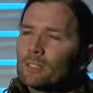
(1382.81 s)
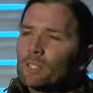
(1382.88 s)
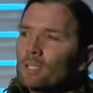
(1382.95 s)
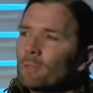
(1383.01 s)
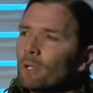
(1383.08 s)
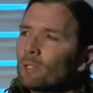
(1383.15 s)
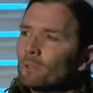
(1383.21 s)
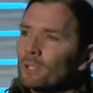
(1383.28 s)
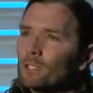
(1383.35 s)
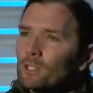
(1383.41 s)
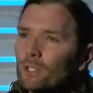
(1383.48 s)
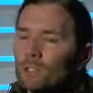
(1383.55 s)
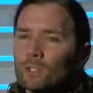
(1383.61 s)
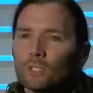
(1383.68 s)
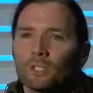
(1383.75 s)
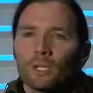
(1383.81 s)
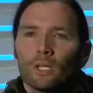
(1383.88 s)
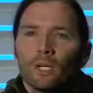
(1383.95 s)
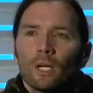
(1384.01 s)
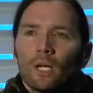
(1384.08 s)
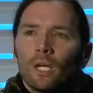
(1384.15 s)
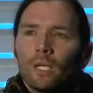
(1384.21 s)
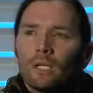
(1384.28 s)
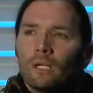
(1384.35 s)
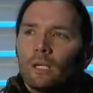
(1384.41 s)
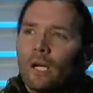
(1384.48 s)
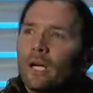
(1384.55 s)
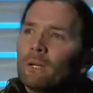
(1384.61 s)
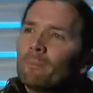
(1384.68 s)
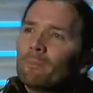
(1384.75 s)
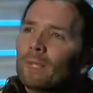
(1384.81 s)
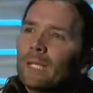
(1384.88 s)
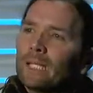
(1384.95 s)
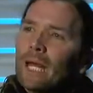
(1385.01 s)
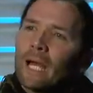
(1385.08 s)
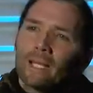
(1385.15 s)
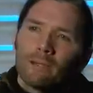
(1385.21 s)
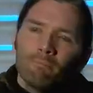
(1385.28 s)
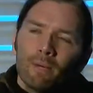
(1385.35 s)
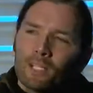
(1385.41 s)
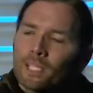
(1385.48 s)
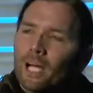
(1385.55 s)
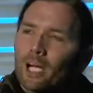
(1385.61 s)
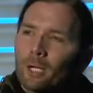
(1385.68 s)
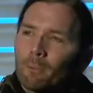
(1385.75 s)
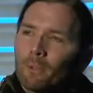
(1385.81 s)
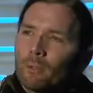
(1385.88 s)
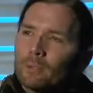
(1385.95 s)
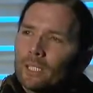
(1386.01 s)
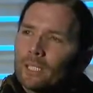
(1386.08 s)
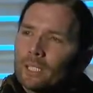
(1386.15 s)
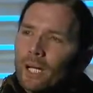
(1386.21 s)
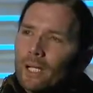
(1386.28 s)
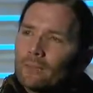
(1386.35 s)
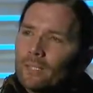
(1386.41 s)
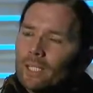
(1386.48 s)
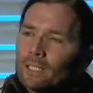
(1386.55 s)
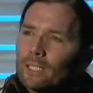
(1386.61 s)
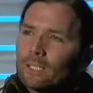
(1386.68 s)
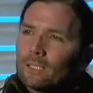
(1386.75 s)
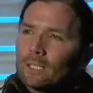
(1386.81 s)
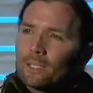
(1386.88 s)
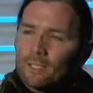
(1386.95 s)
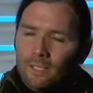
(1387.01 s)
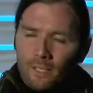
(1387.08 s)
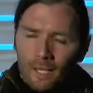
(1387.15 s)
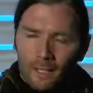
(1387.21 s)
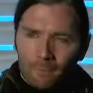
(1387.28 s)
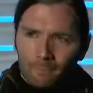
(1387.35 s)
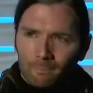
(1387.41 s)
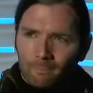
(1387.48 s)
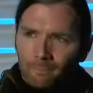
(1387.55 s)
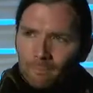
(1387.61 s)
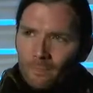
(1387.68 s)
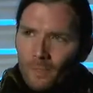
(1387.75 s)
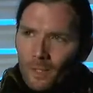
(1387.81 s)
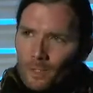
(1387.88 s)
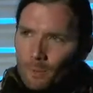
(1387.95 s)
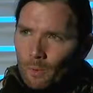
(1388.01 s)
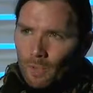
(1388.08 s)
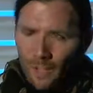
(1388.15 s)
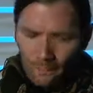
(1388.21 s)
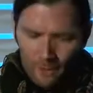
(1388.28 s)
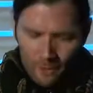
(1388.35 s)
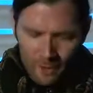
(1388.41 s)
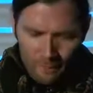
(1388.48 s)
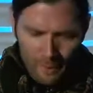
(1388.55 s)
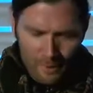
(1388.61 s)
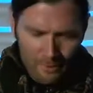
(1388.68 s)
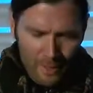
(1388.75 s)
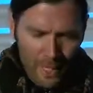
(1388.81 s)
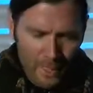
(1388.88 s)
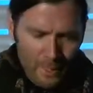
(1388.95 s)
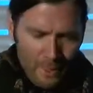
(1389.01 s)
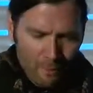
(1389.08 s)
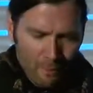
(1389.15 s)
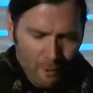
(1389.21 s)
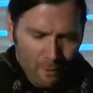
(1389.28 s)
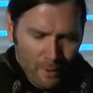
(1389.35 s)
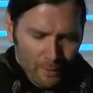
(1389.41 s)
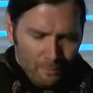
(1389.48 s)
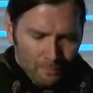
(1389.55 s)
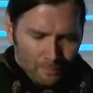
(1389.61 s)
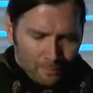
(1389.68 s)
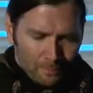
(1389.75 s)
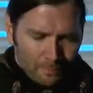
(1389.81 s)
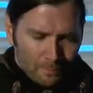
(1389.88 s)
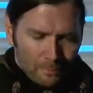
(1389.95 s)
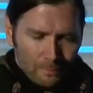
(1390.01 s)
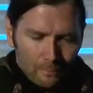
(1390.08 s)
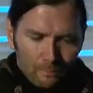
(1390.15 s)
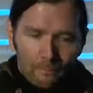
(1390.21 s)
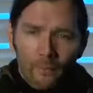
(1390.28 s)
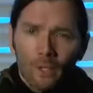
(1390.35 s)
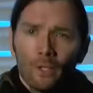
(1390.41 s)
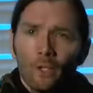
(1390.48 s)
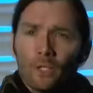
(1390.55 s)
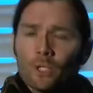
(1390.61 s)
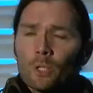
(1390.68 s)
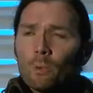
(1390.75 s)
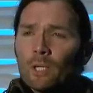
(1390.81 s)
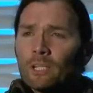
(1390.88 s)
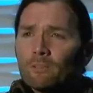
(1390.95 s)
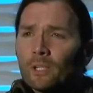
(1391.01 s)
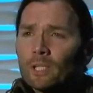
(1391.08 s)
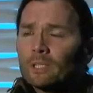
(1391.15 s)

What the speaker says: was some other research, it had a much higher protein content than it does today. So we'll cover a little bit of that in a moment. So one of our